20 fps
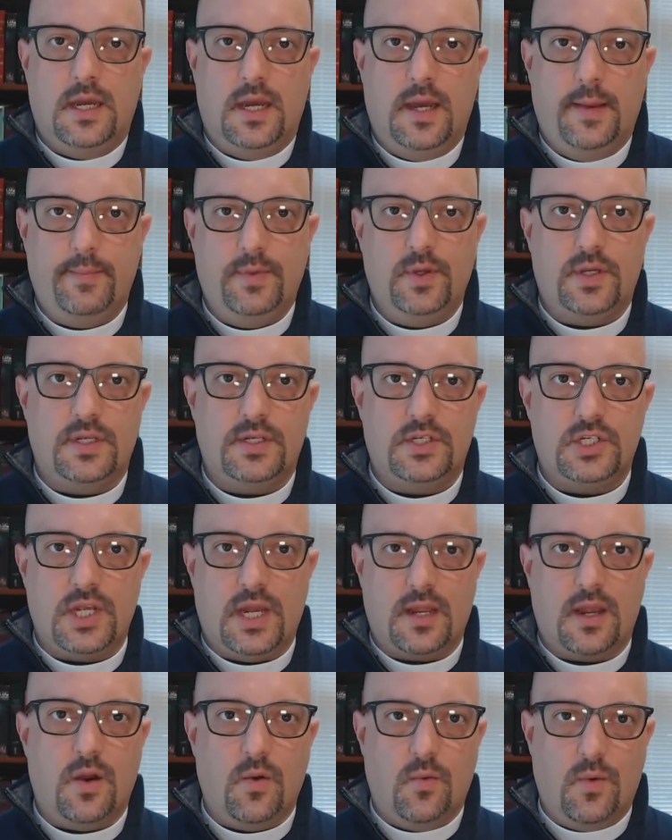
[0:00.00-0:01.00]
You can
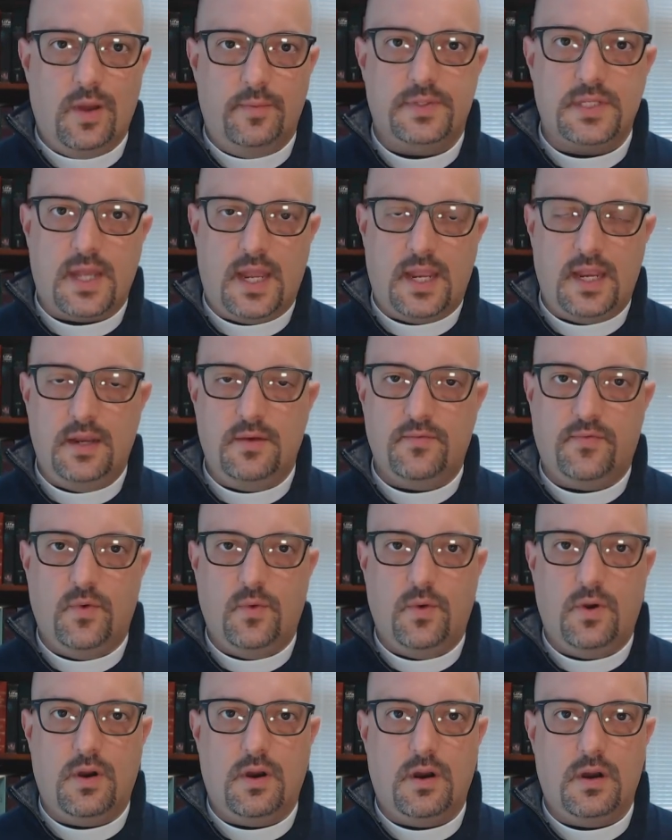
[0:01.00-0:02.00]
check our website
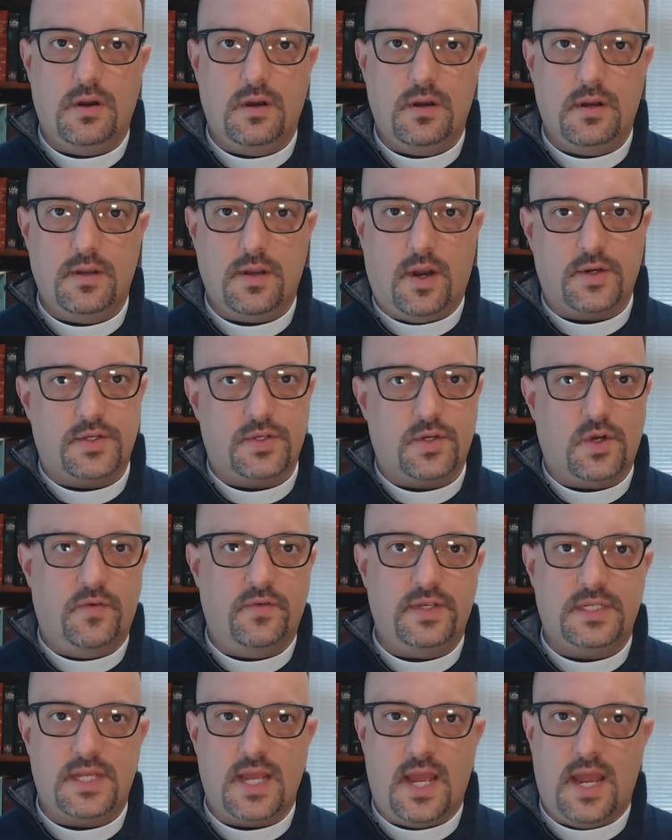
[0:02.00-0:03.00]
for our
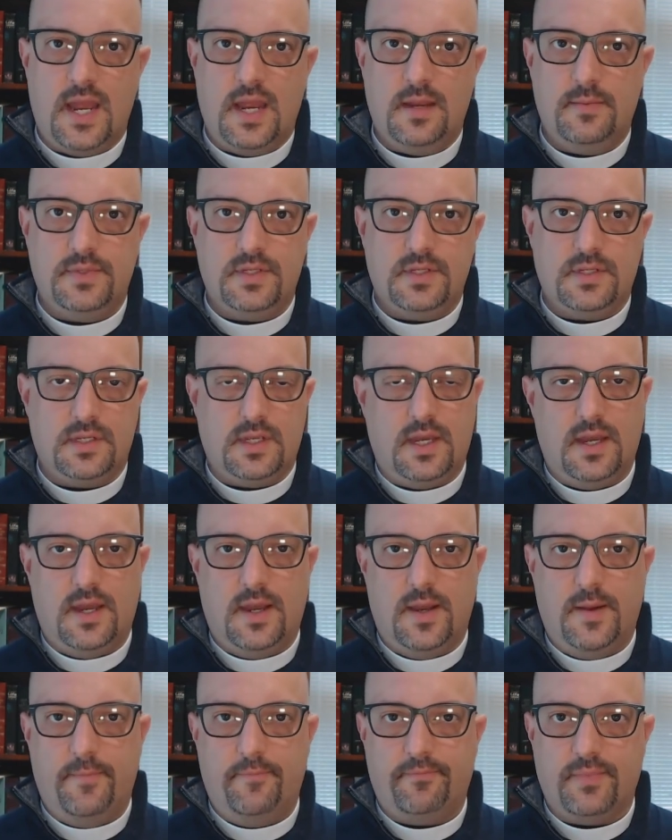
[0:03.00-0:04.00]
service times
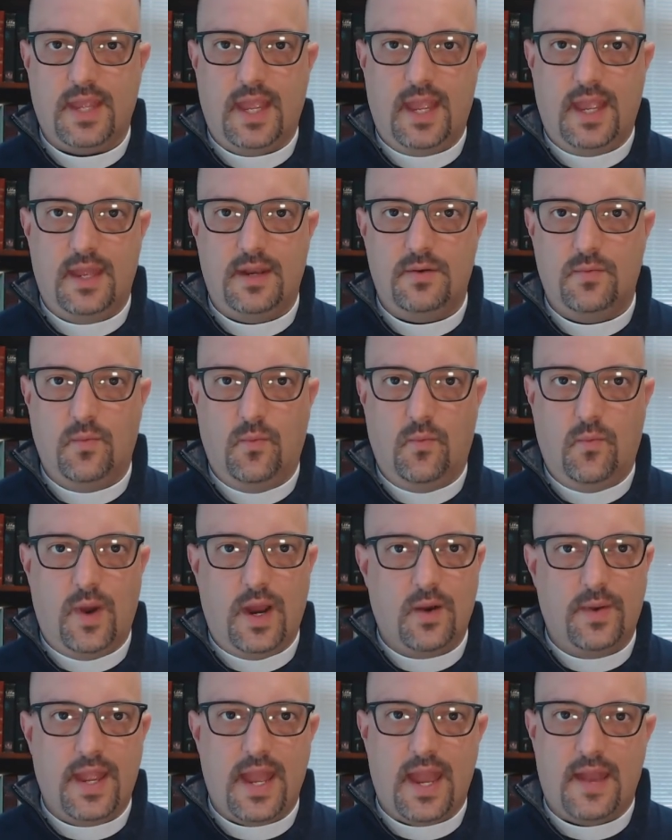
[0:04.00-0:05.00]
and
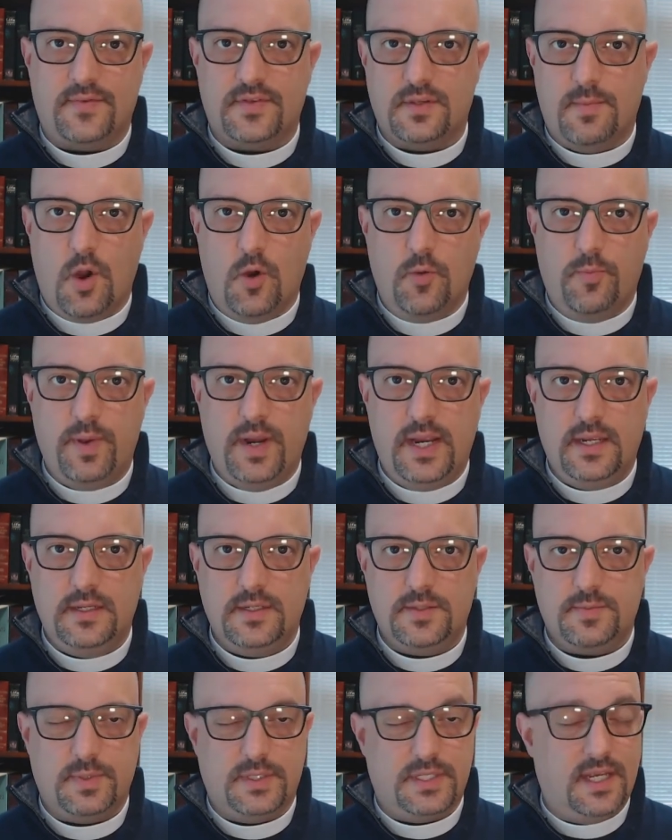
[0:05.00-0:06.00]
where we have some
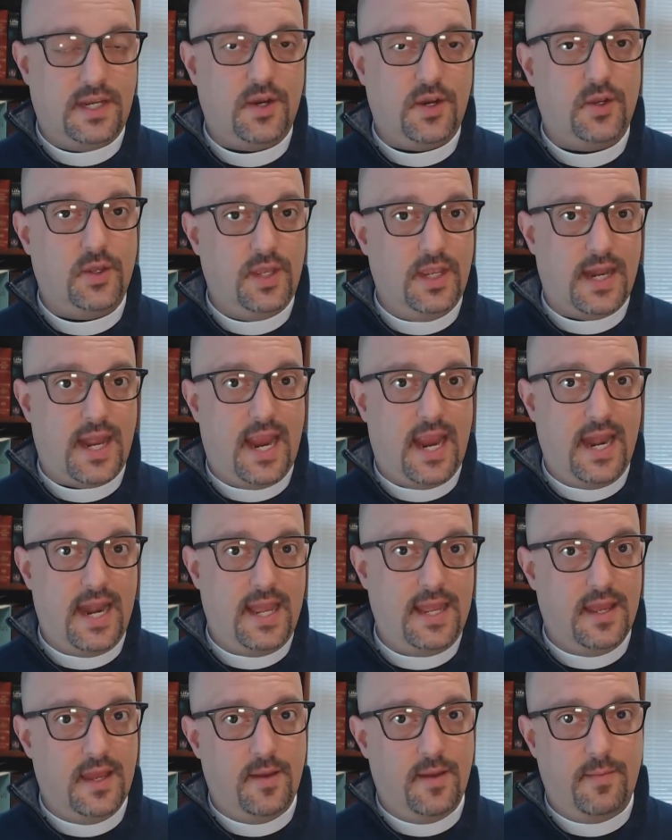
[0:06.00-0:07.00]
openings, particularly at
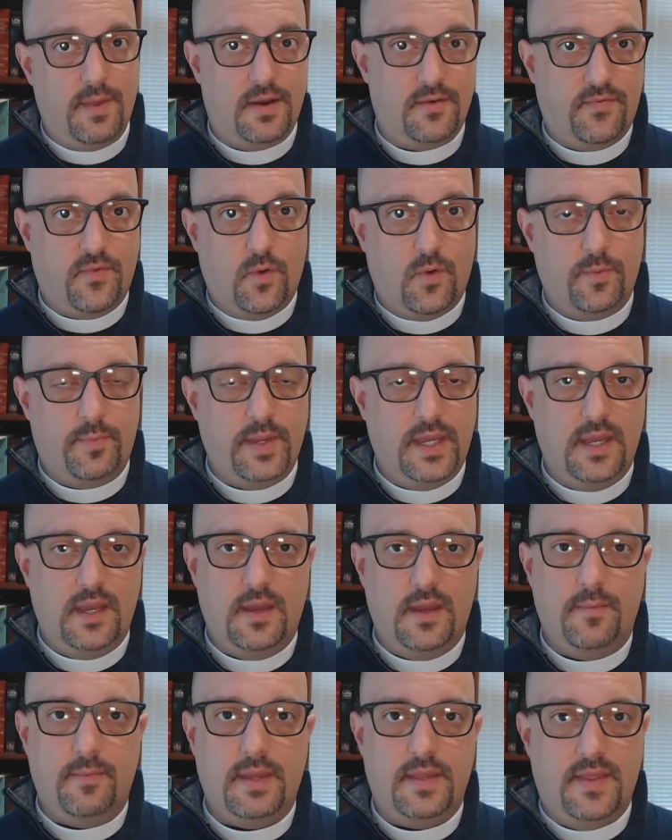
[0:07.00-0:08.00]
8 a.m. and 4
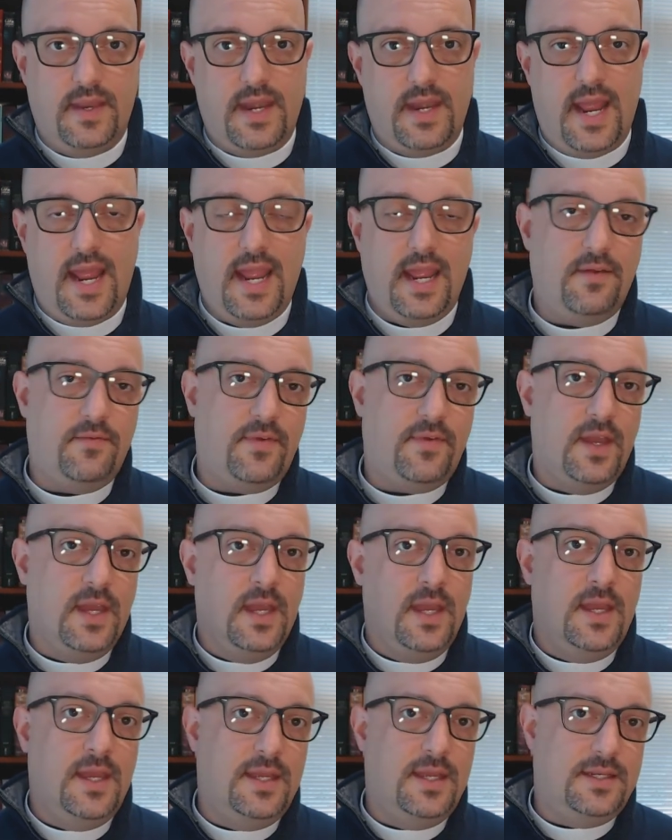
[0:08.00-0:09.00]
p.m. in the nave,
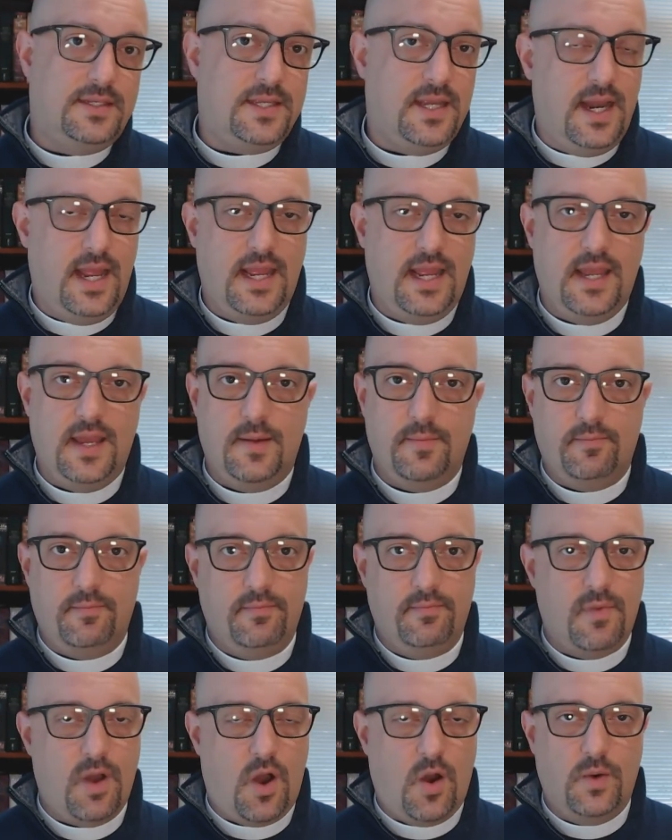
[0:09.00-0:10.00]
10 a.m.
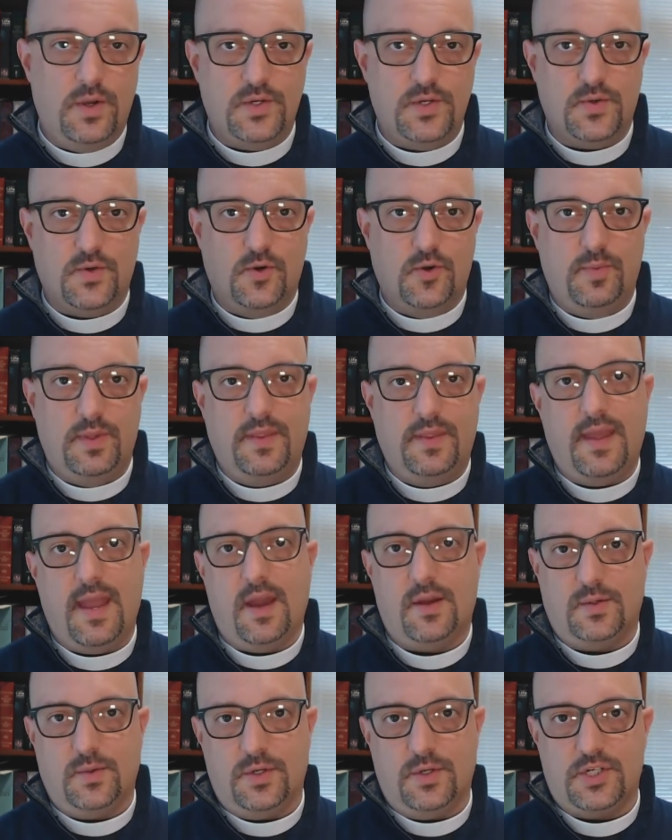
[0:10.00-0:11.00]
always room in the
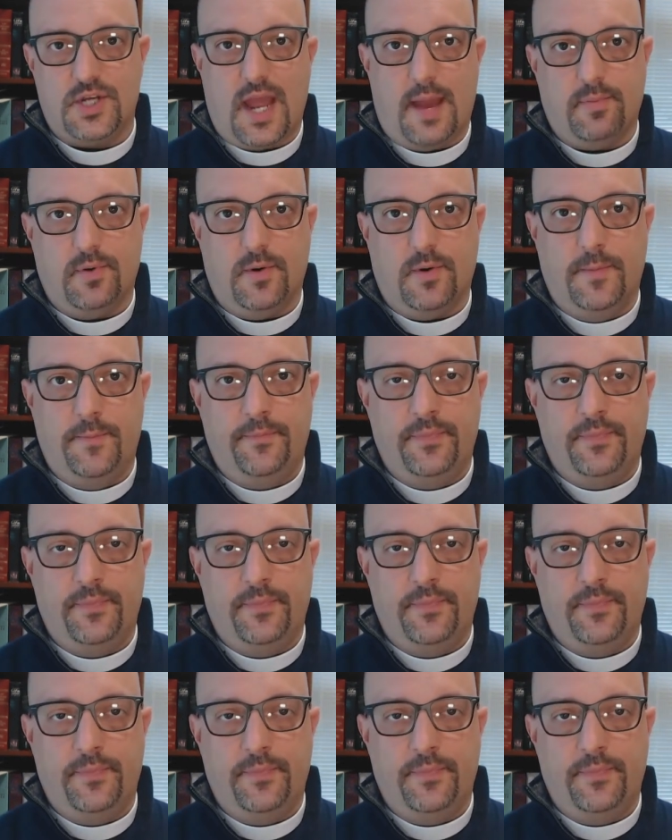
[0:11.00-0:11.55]
outdoor chapel.